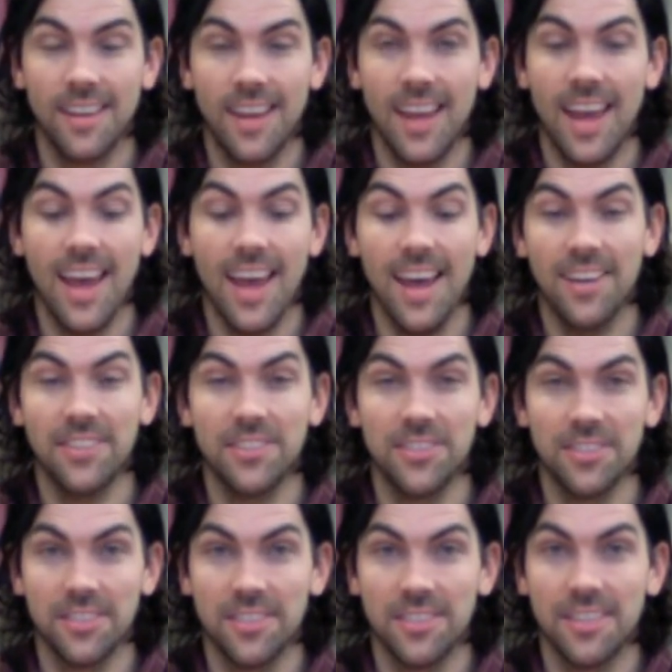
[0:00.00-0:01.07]
and
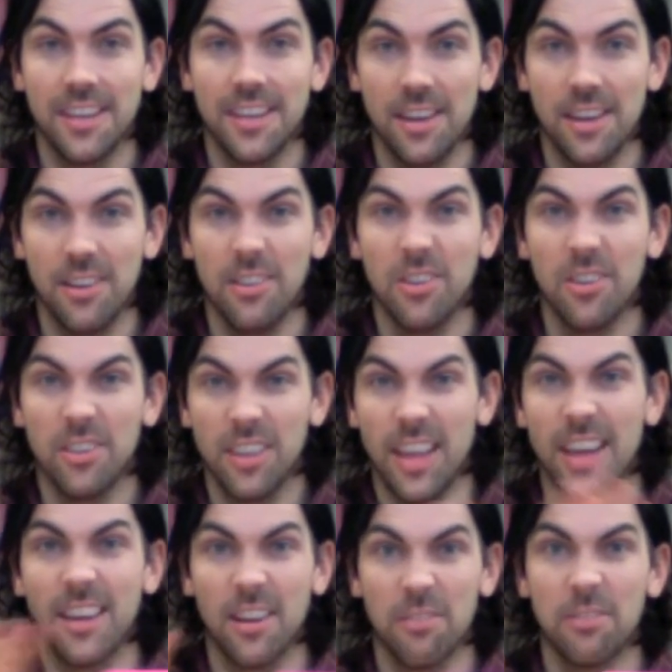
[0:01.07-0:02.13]
it'll look
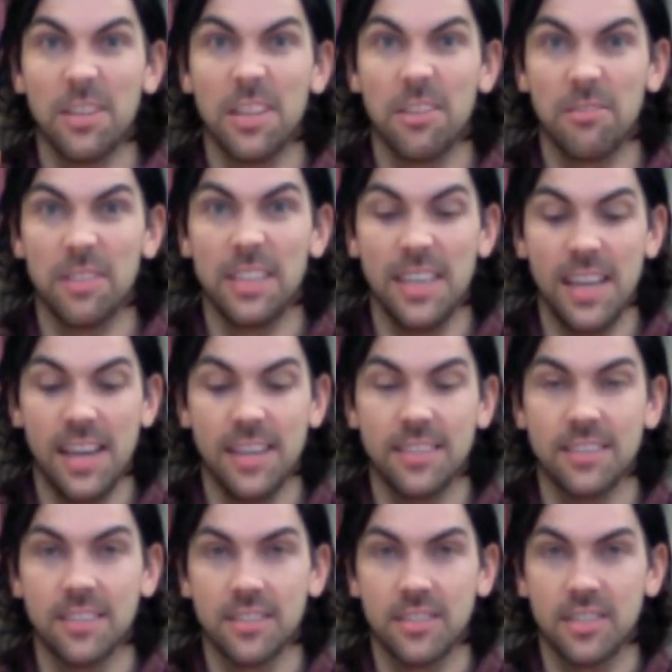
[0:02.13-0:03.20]
like a really, really
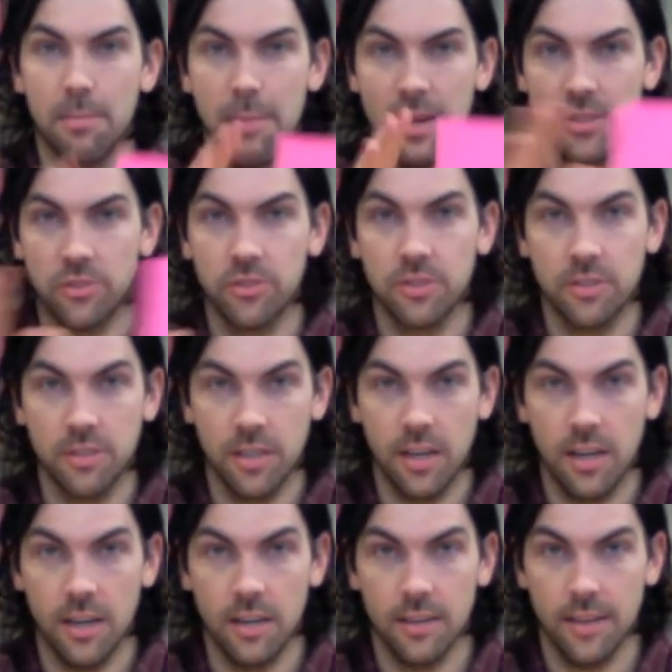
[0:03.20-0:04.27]
nice symmetrical
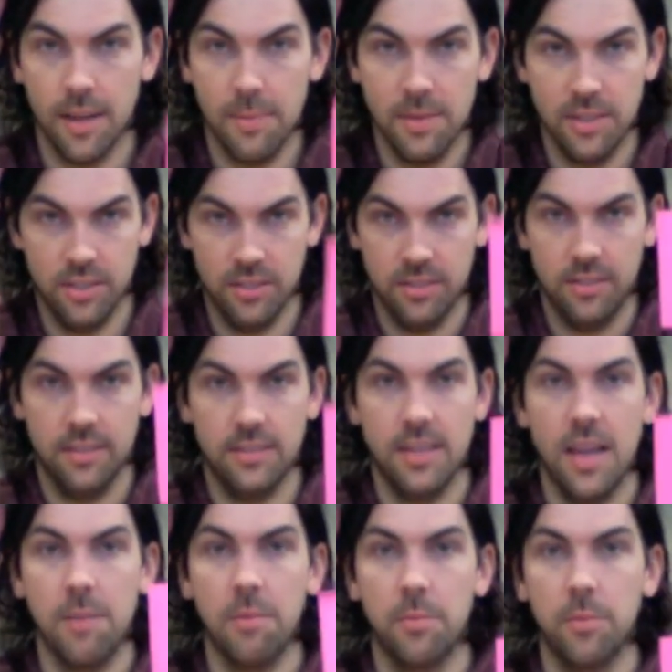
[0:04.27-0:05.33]
heart. That means it's the
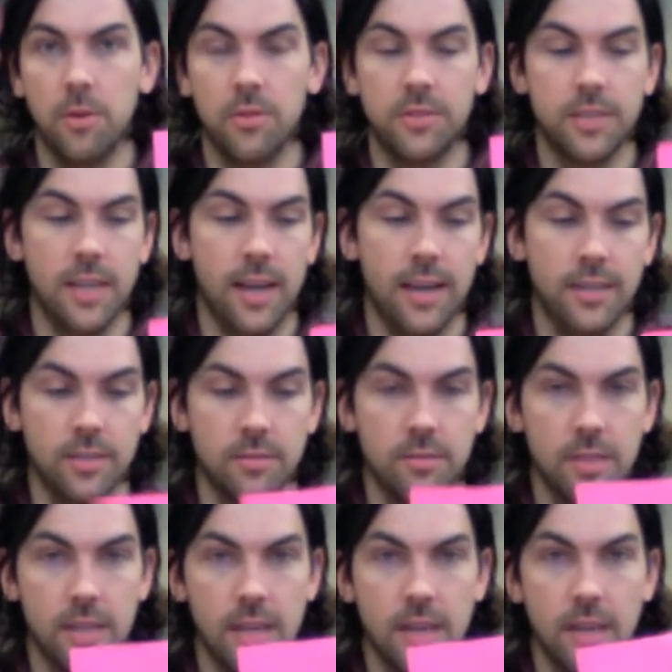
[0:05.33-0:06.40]
same on both sides.
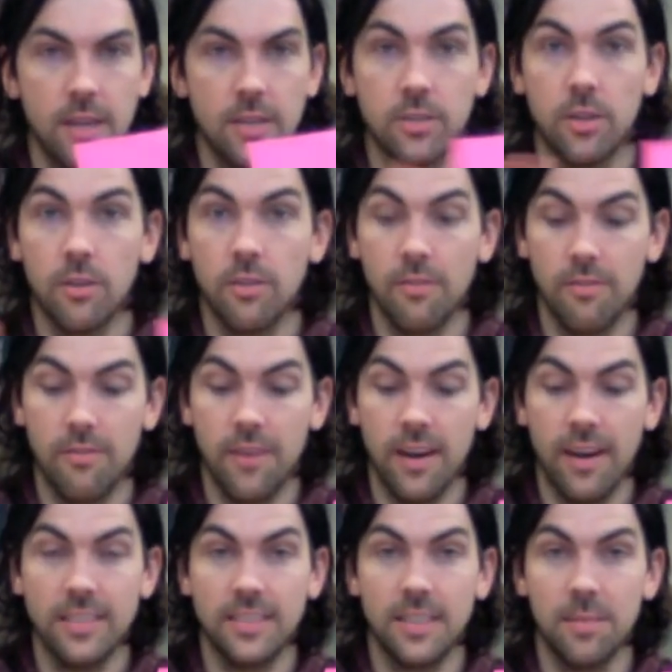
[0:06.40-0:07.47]
So
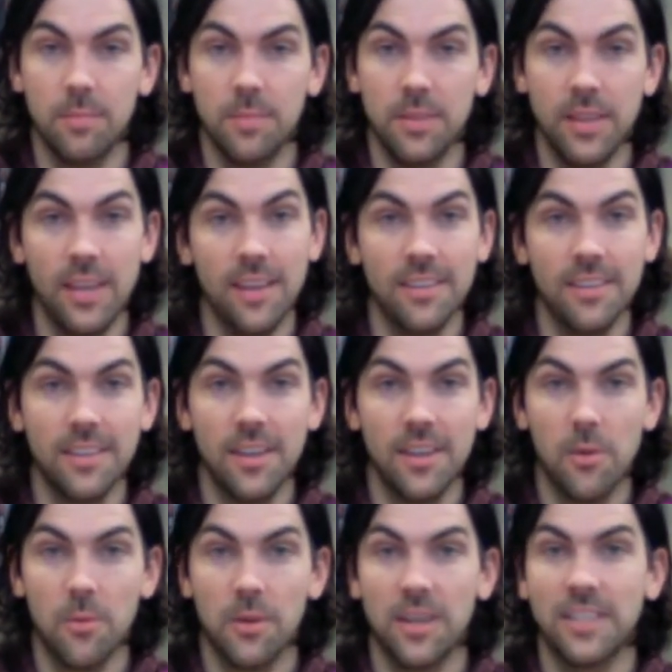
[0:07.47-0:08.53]
very simply,
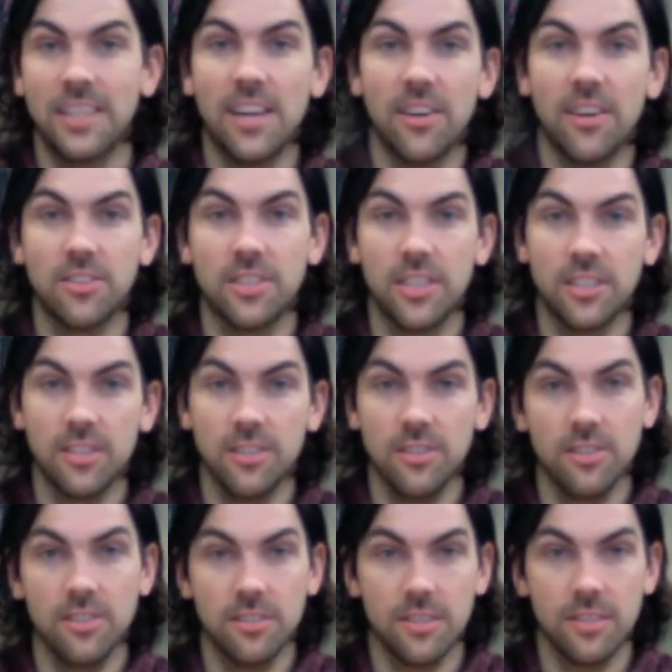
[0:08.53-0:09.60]
we're going to take our
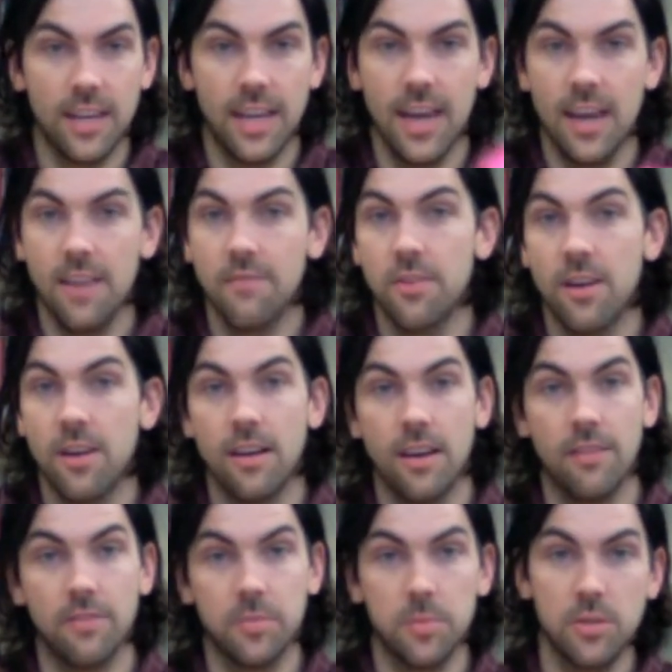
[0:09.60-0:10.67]
scissors. Again, if you're not
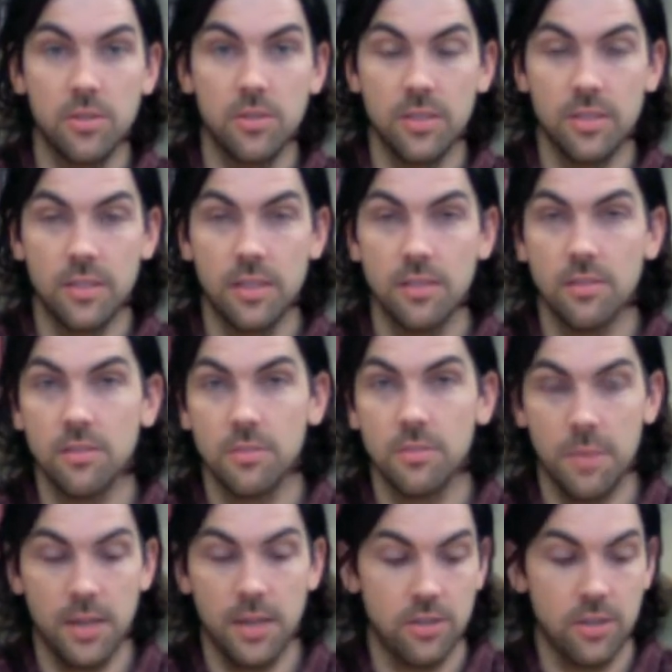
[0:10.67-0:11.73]
comfortable using scissors,
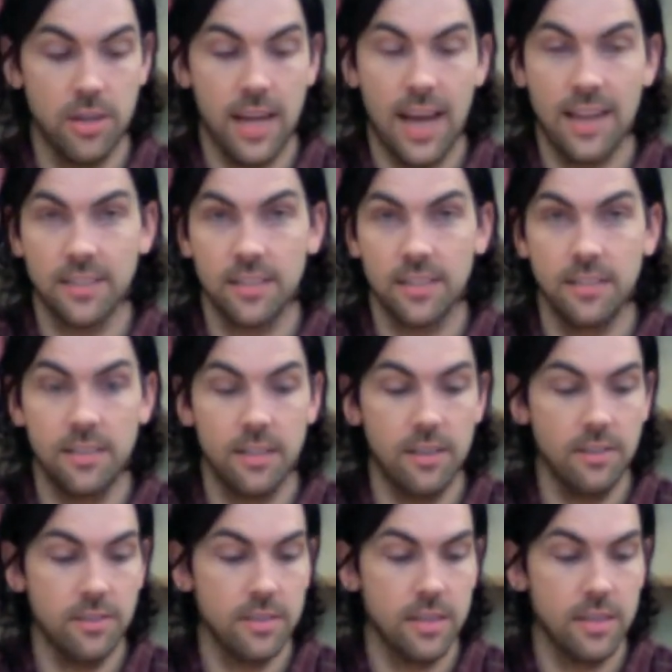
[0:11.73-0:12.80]
make sure to ask an
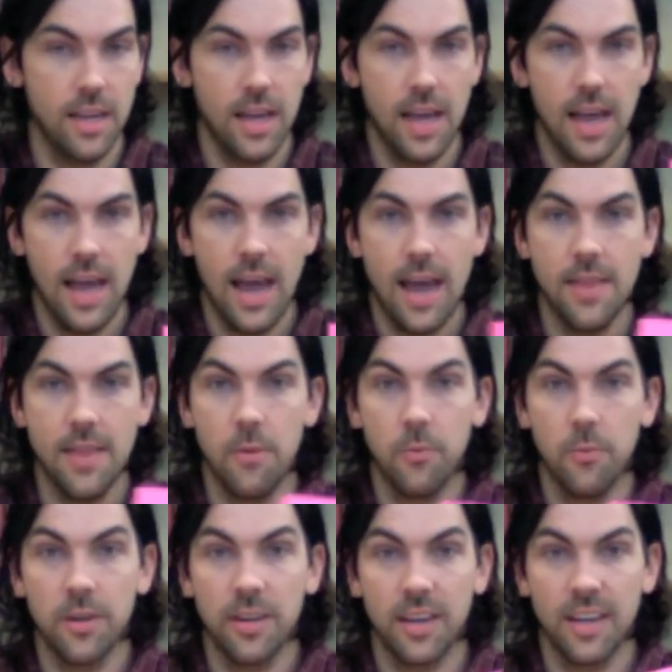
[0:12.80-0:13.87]
adult. And then
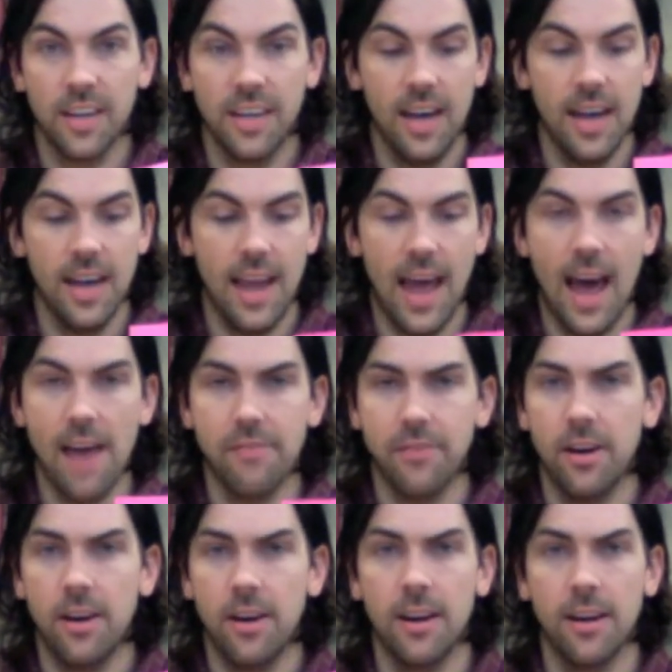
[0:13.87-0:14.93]
we're going to cut half a
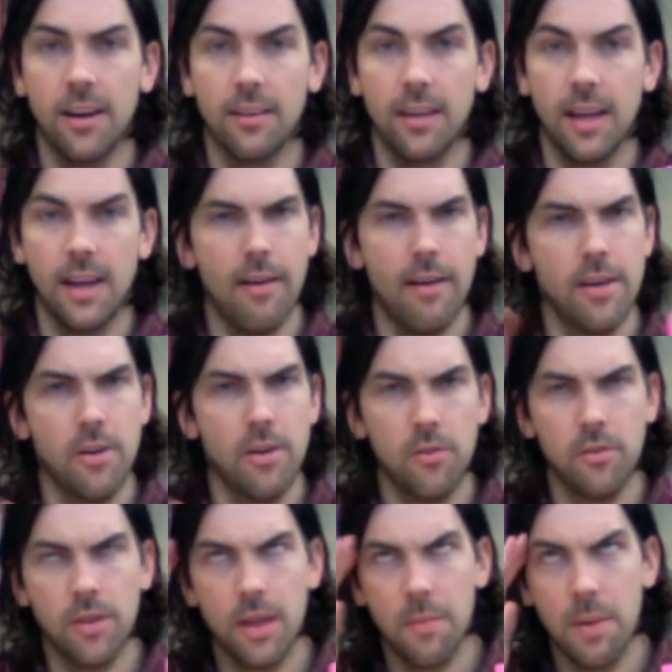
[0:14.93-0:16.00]
heart. And now I
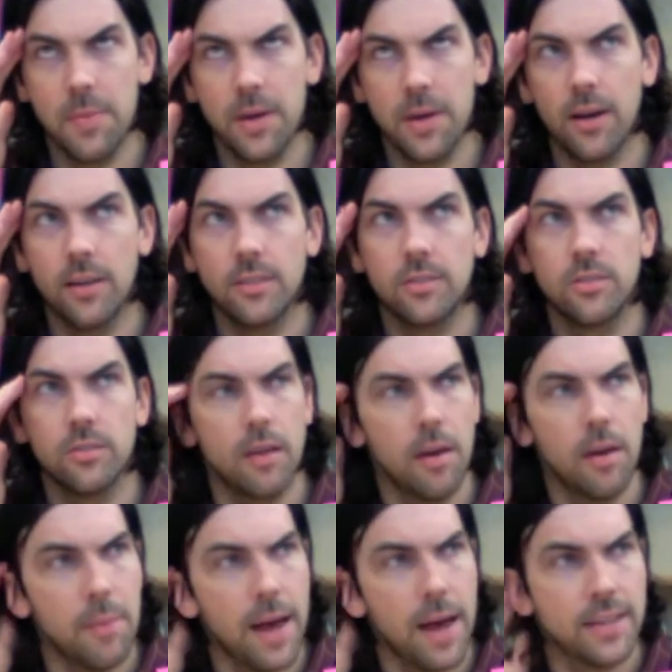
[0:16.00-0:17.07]
know it might be hard to
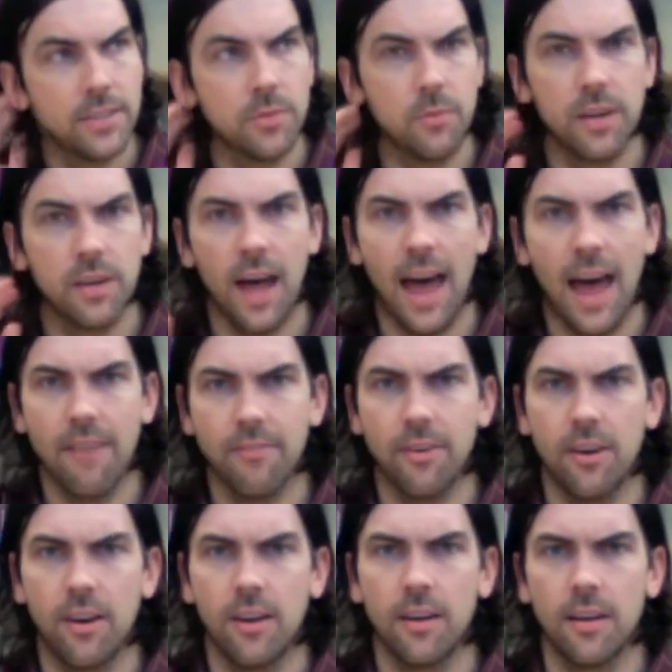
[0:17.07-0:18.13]
imagine what half a
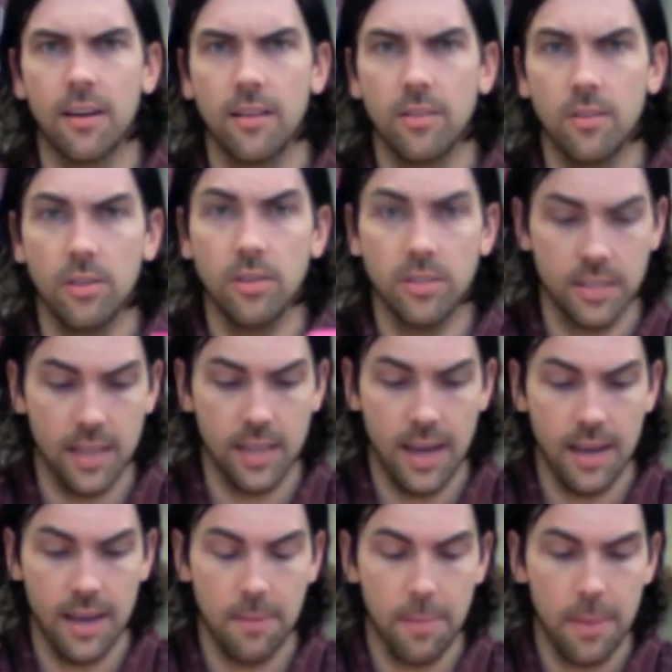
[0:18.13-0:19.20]
heart looks
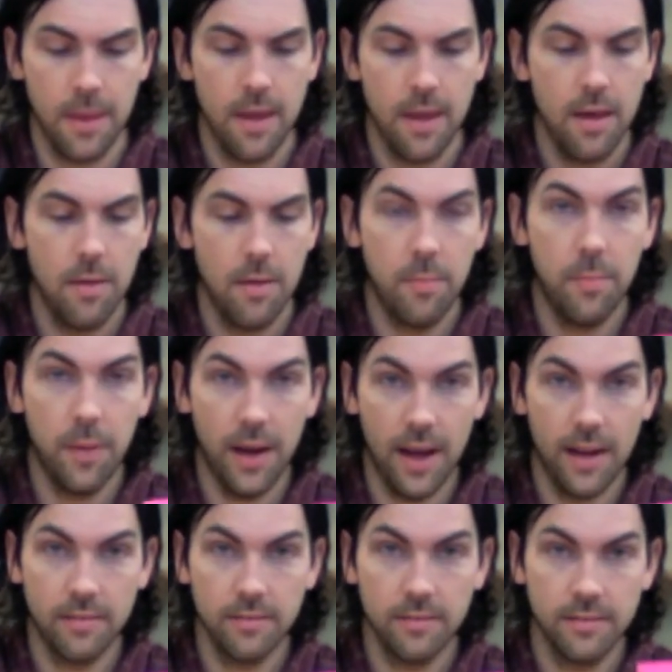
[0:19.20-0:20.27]
like.
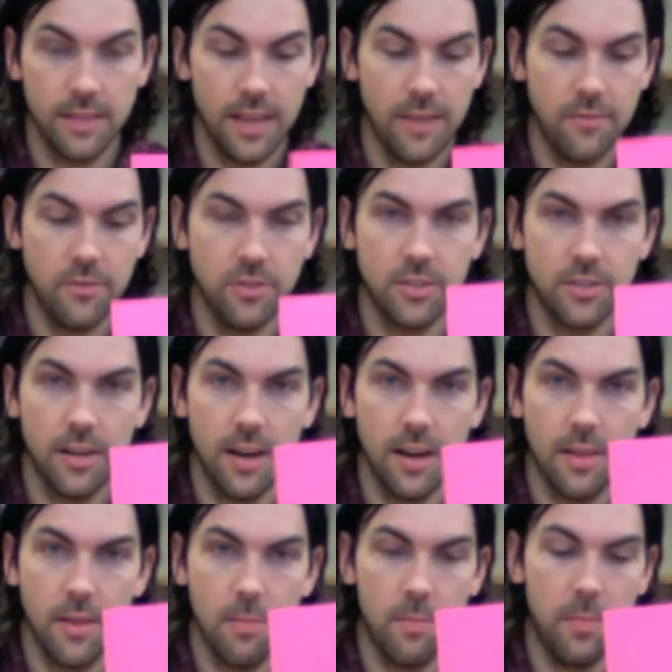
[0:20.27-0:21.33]
But if you start
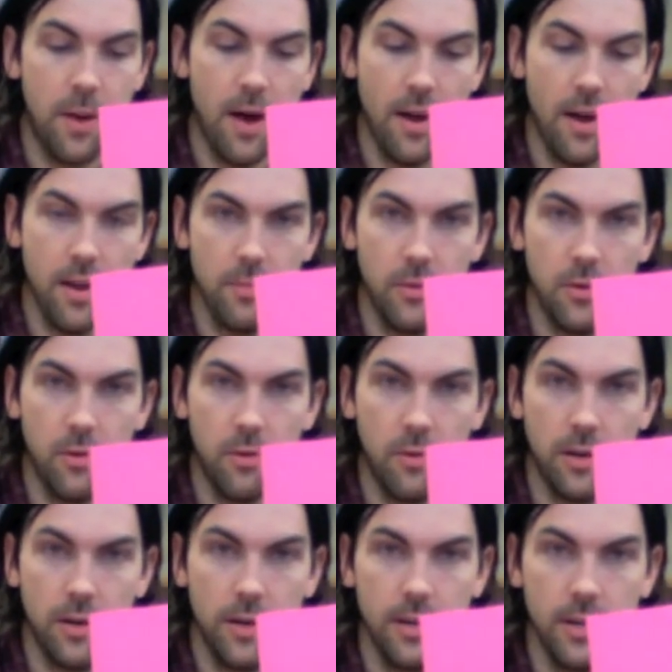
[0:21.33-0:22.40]
at the bottom
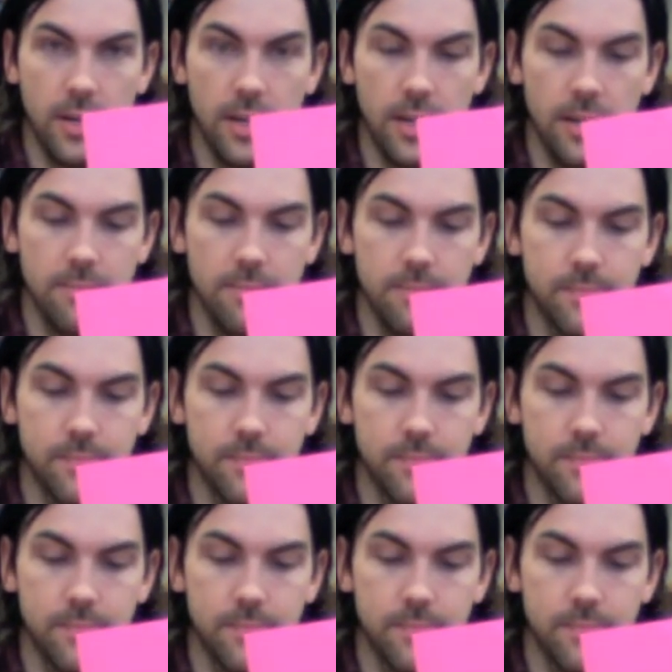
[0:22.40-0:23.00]
corner here,